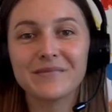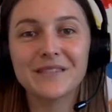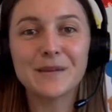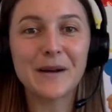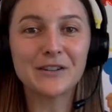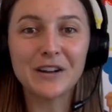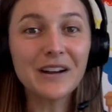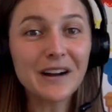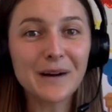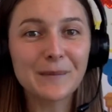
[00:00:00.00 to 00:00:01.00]
some extra
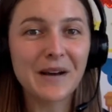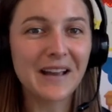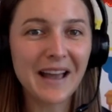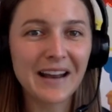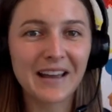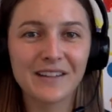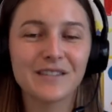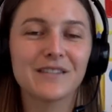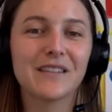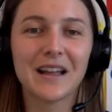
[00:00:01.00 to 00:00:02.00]
income. I get
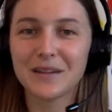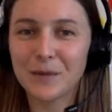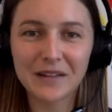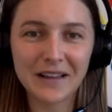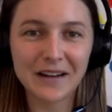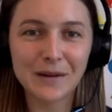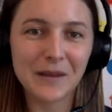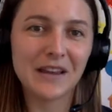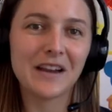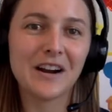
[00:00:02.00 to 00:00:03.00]
it. That's what landed
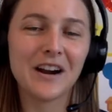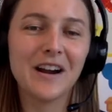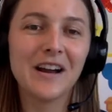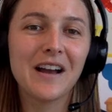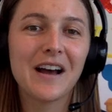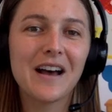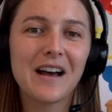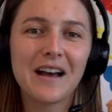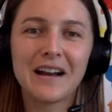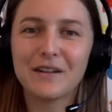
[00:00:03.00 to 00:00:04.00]
me here.
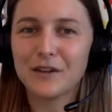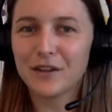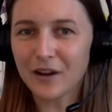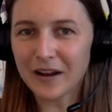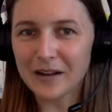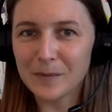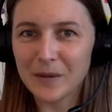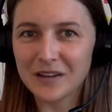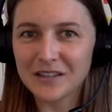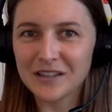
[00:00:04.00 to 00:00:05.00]
I never thought I'd
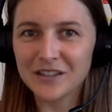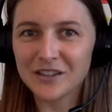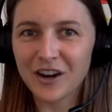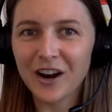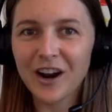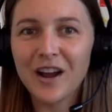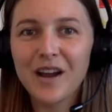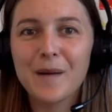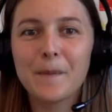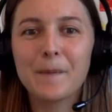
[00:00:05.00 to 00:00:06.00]
be a teacher,
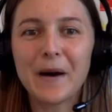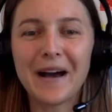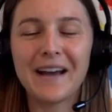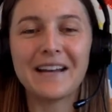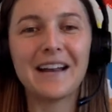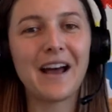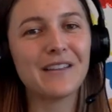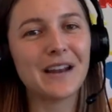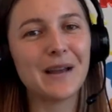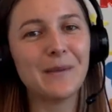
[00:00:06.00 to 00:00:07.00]
but now
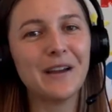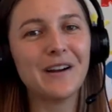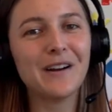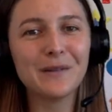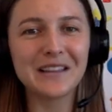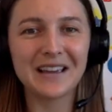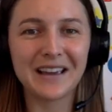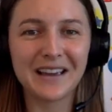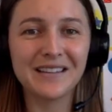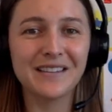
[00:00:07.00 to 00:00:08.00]
that I'm here with the
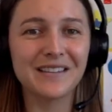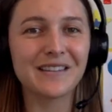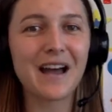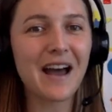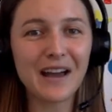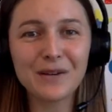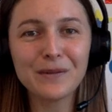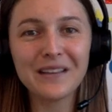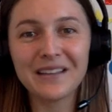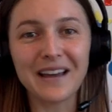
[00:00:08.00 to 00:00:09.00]
kids, I
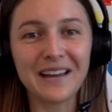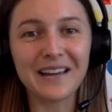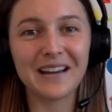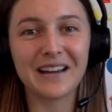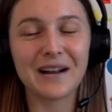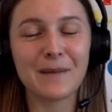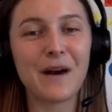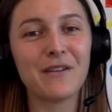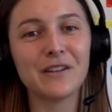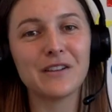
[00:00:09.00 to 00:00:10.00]
really like it and I'm
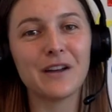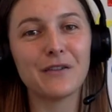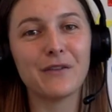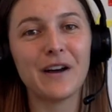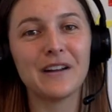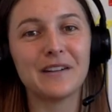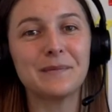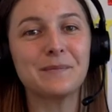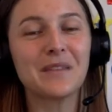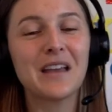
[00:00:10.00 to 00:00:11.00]
having a lot of fun.
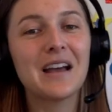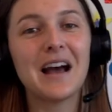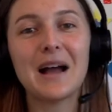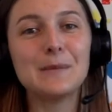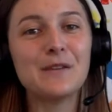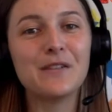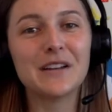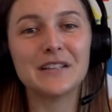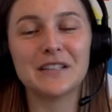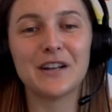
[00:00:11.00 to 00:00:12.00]
And I'm even
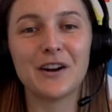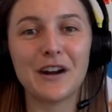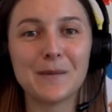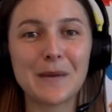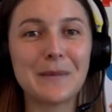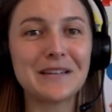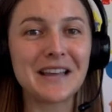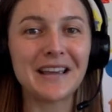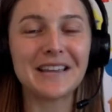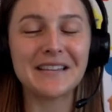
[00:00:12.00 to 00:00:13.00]
considering maybe
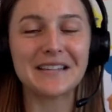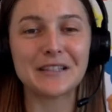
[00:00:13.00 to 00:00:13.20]
taking this